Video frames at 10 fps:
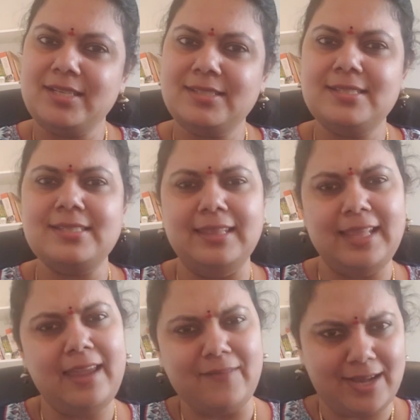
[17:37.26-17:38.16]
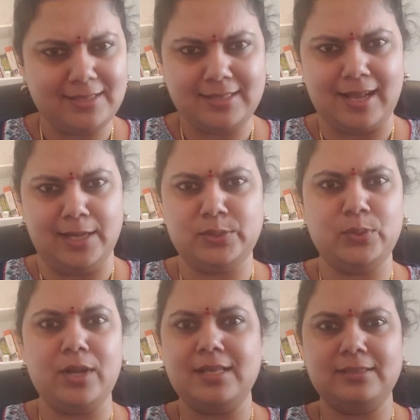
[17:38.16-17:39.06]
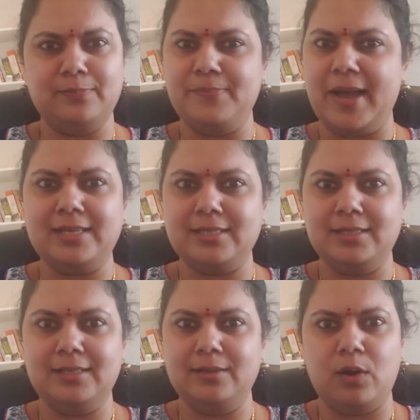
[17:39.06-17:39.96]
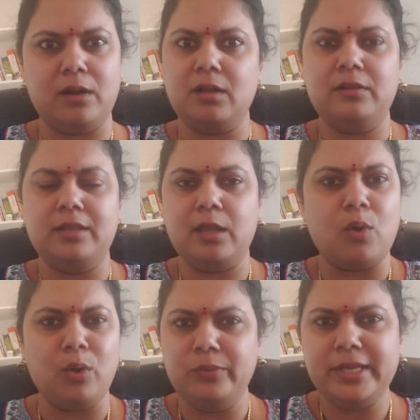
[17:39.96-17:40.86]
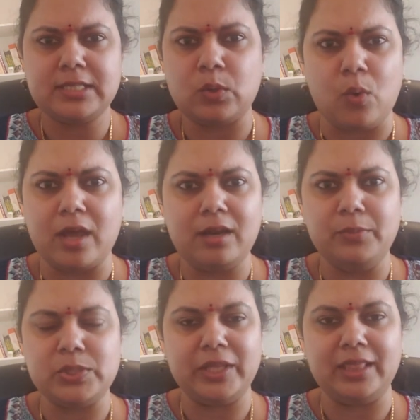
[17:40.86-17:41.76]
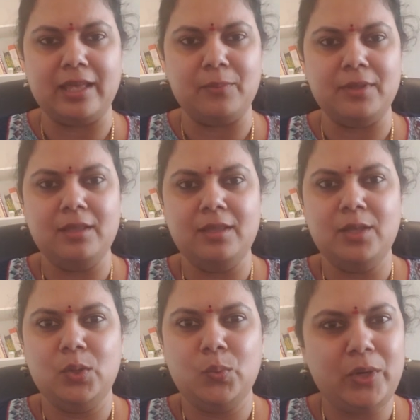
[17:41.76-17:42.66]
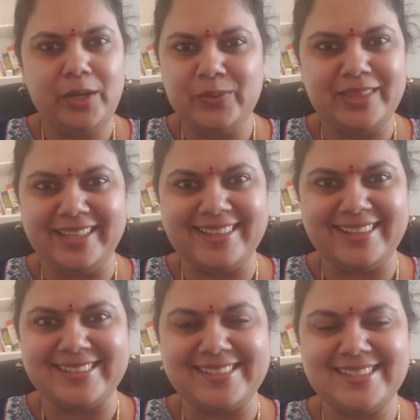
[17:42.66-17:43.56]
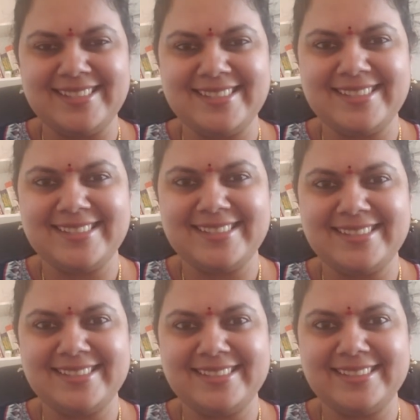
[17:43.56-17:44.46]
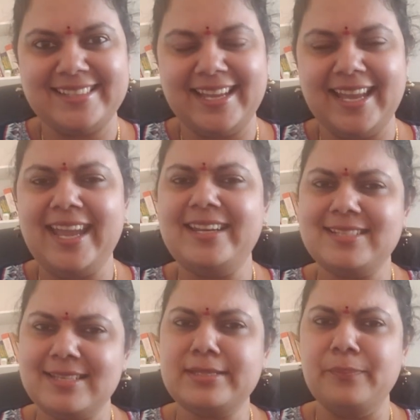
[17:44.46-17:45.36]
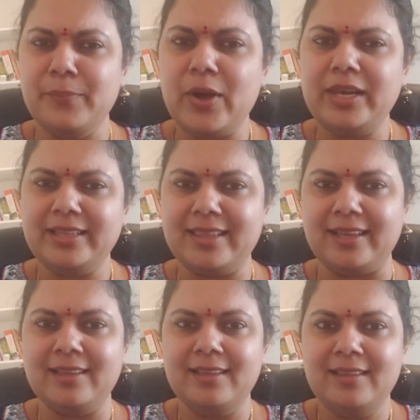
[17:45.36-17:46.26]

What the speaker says: is this devas and asuras battle, or they always quarrel between them? What do you think that is? It is a symbolic thing.